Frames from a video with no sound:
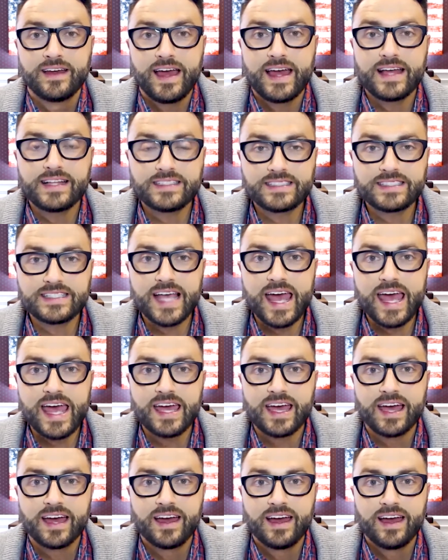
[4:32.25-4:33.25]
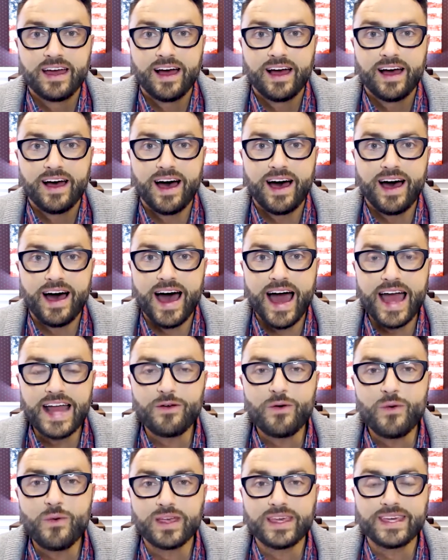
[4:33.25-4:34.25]
and say, I
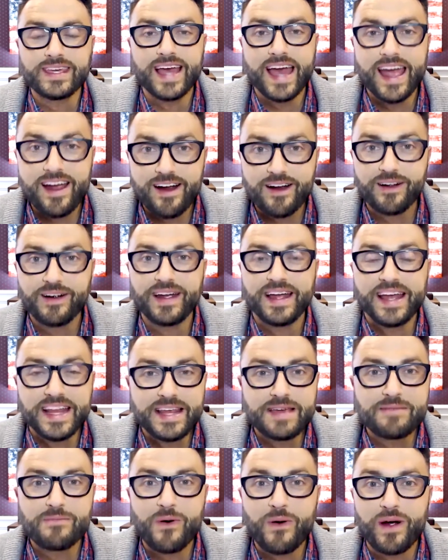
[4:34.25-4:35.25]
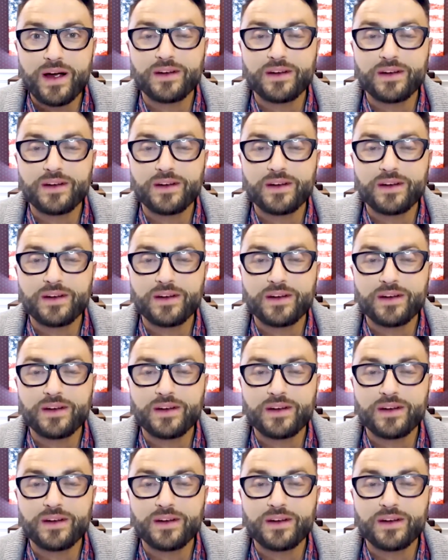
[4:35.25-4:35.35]
don't care anymore.